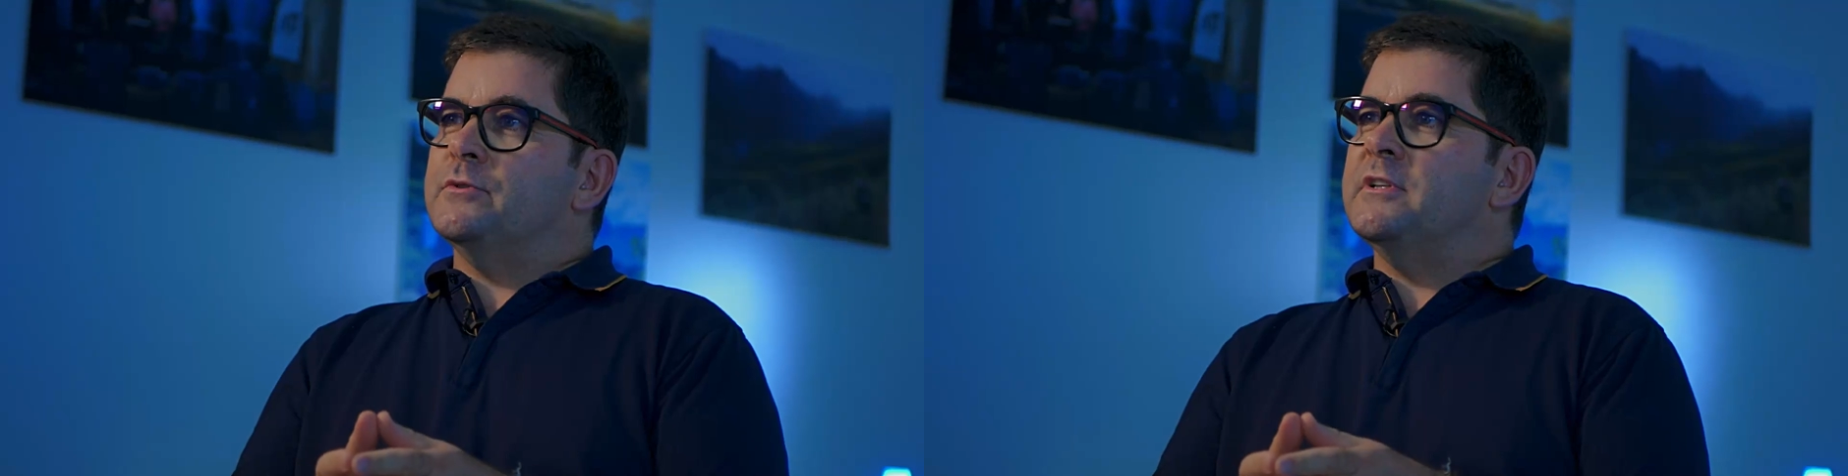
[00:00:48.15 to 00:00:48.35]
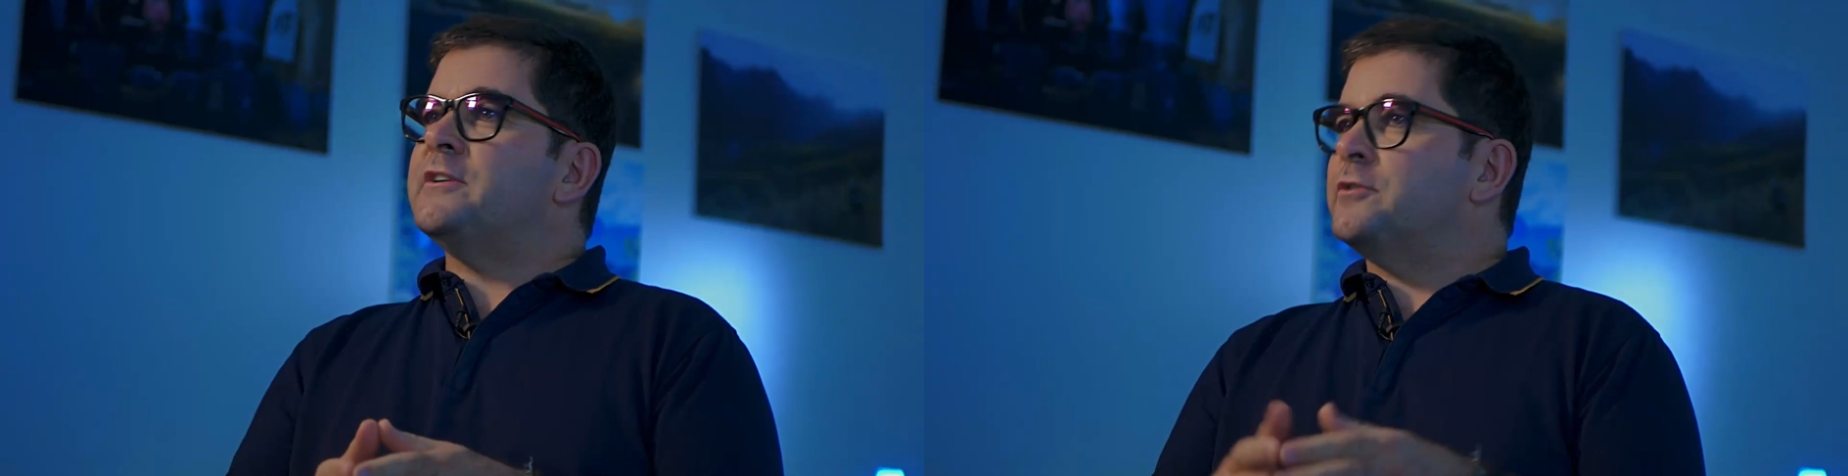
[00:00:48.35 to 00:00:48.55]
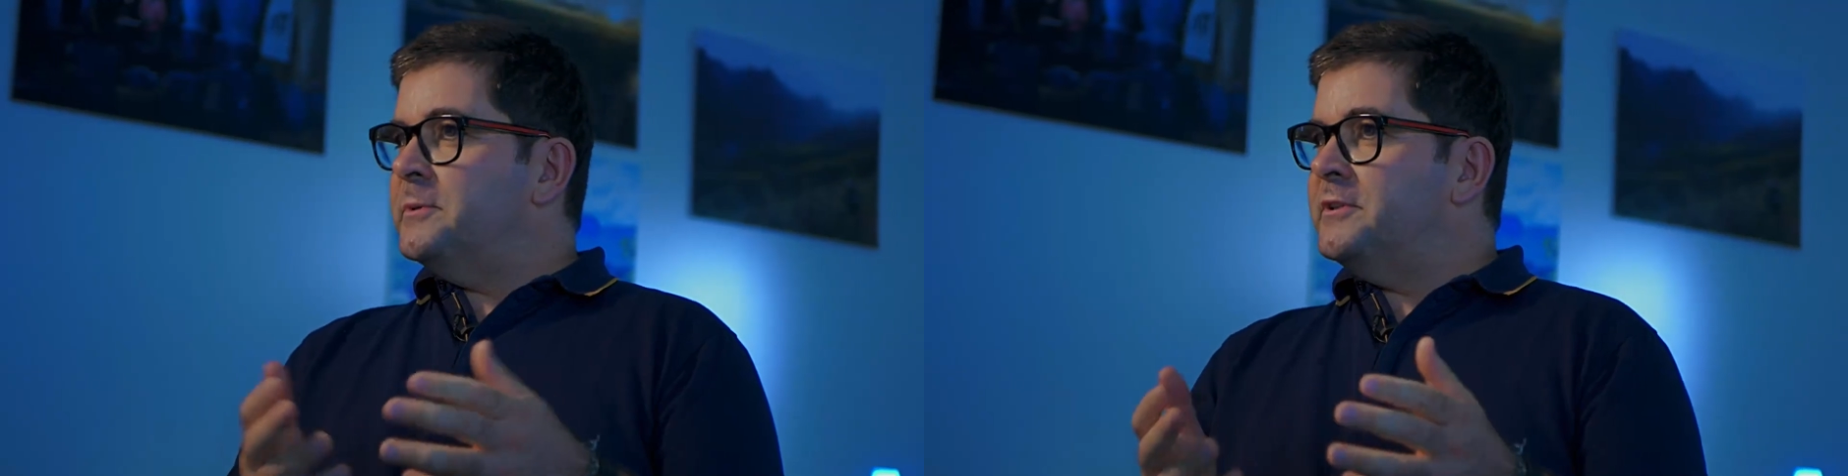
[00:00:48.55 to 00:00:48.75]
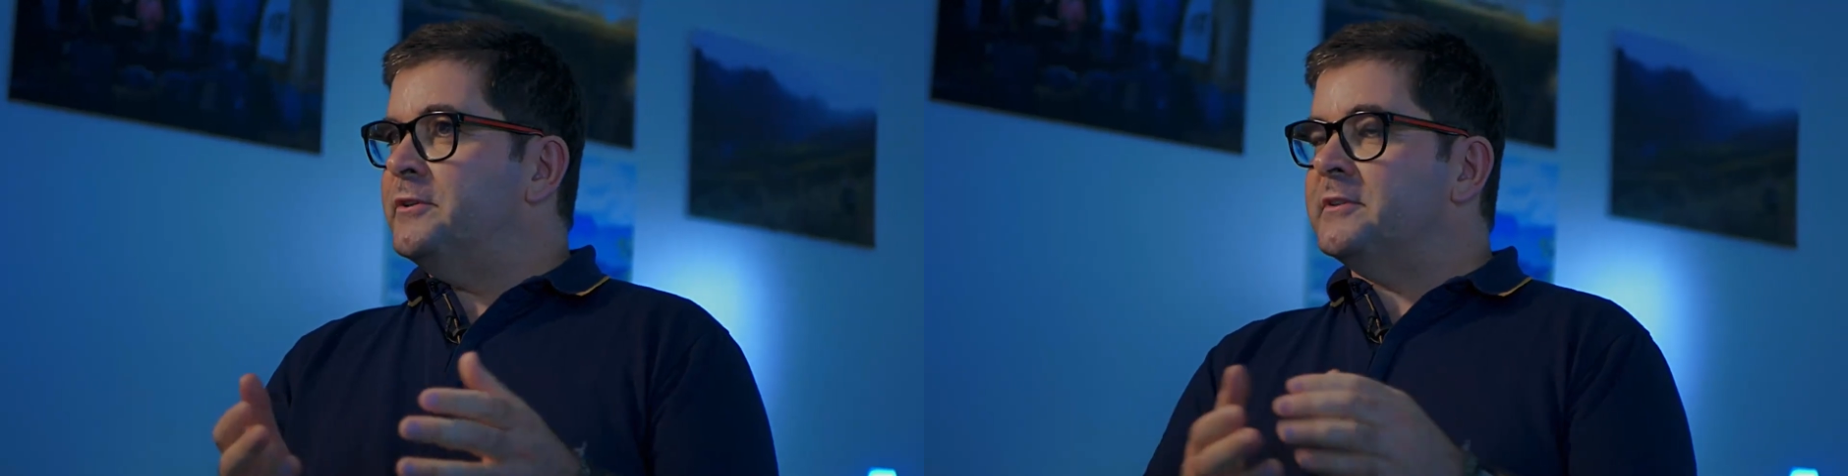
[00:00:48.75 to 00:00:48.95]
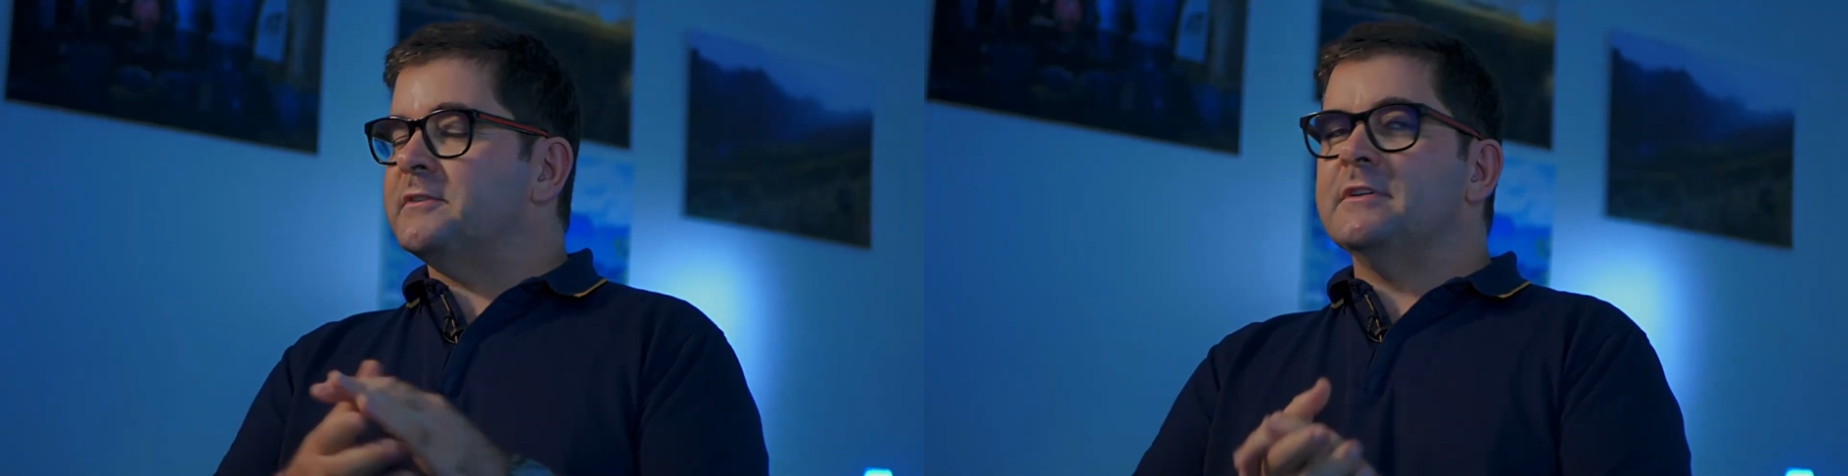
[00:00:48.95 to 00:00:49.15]
with natural
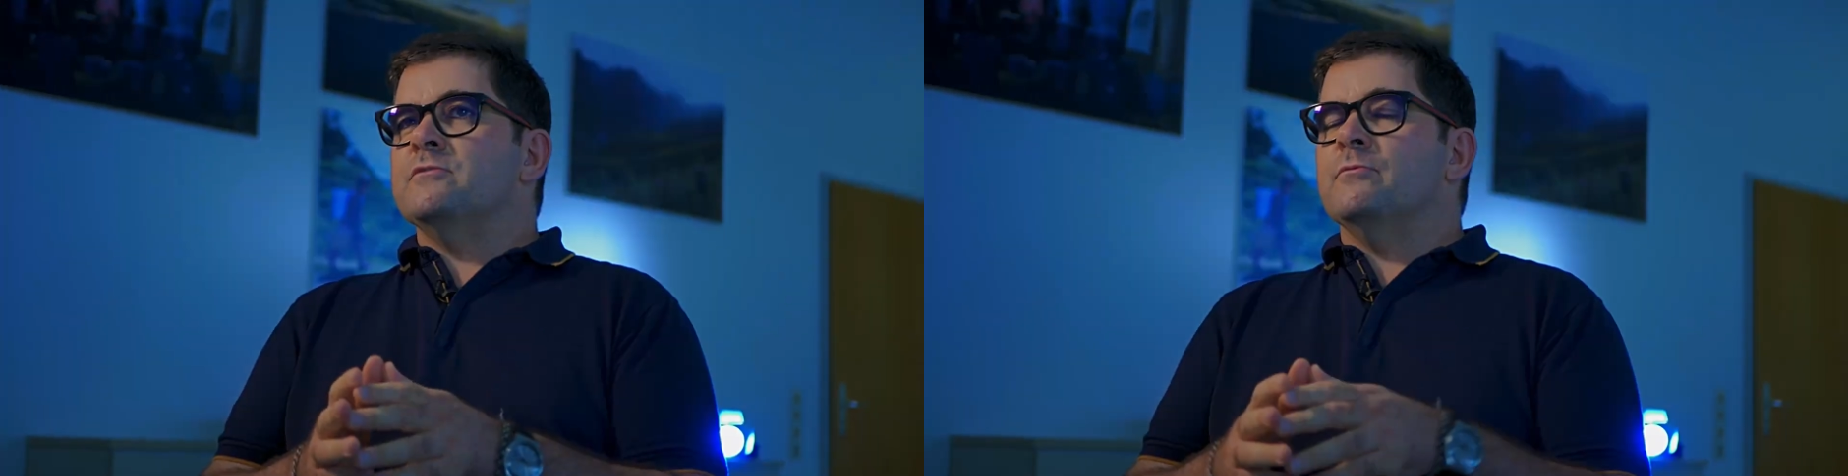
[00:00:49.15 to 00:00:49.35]
materials.